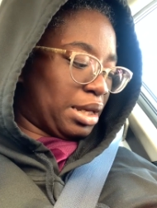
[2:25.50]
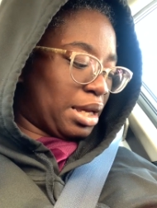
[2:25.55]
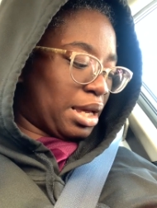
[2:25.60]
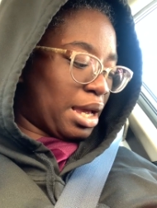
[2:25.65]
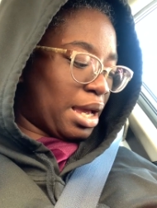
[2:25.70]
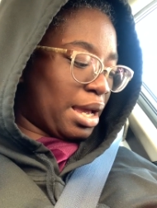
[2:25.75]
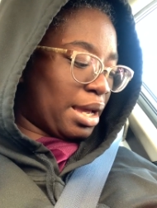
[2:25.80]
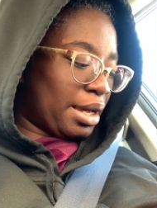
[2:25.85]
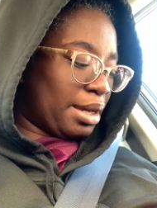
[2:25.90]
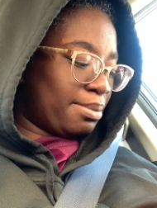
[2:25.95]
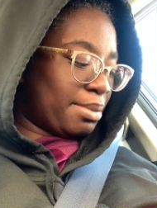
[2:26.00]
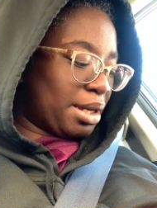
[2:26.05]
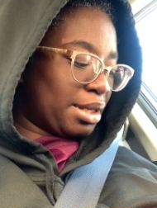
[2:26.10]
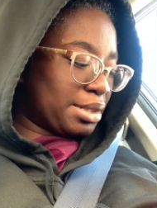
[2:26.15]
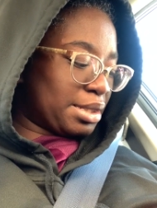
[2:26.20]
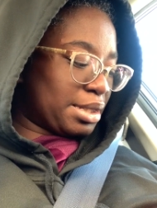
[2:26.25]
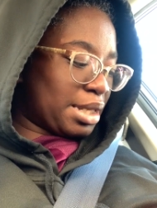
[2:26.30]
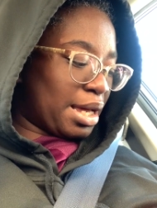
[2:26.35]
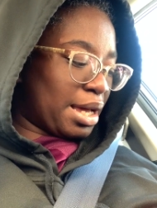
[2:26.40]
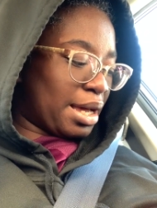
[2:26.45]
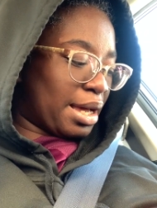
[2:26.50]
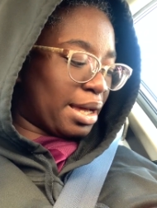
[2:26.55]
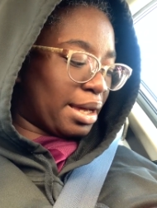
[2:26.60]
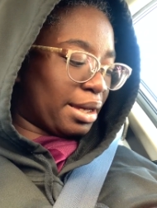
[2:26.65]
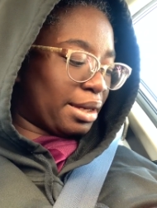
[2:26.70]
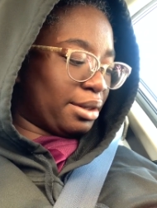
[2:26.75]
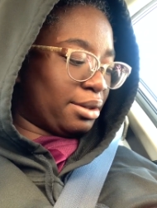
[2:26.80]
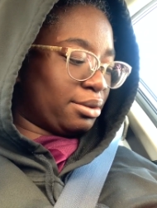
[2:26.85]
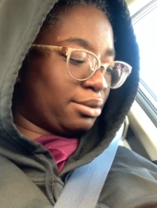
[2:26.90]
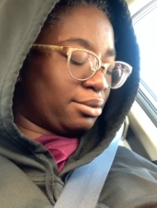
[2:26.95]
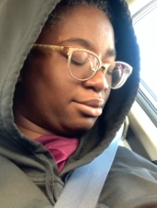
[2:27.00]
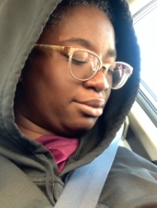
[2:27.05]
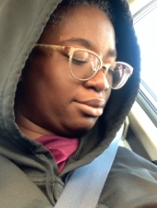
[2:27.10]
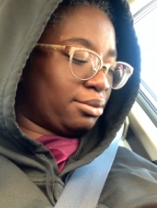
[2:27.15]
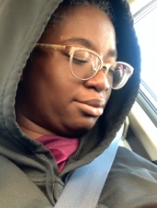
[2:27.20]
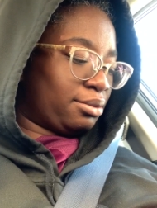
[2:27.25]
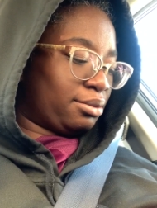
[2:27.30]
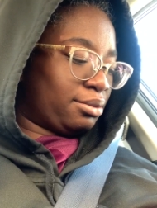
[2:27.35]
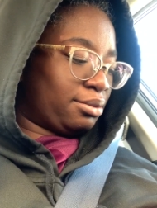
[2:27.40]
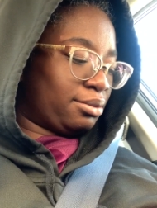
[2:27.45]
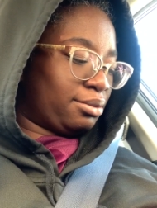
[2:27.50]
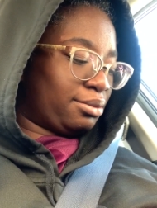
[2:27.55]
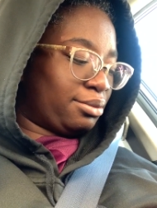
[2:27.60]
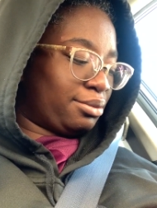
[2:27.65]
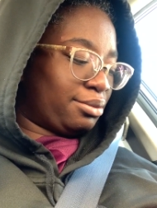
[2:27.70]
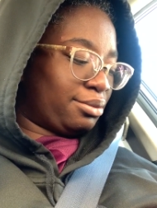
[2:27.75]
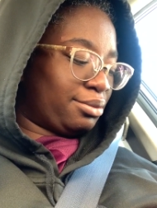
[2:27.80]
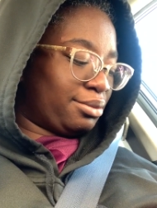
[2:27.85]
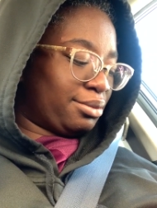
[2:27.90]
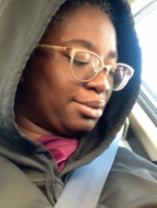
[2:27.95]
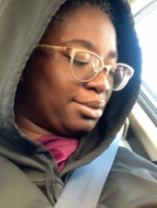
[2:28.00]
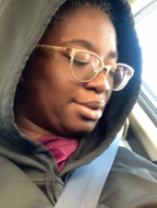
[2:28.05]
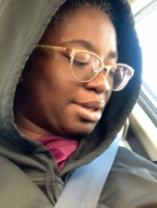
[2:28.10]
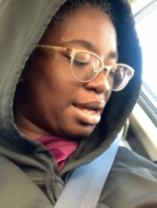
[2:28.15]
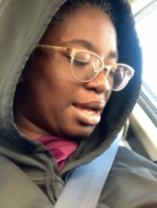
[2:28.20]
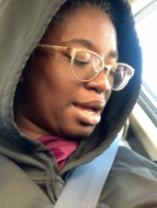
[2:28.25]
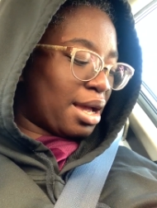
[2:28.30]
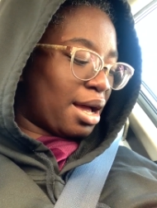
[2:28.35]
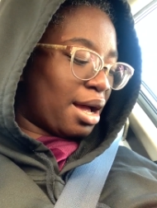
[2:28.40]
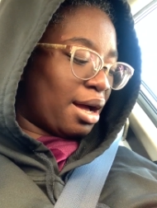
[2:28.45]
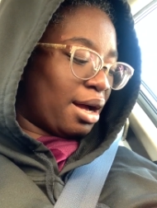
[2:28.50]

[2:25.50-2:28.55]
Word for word: Hey, I'm outside. All right, here I come.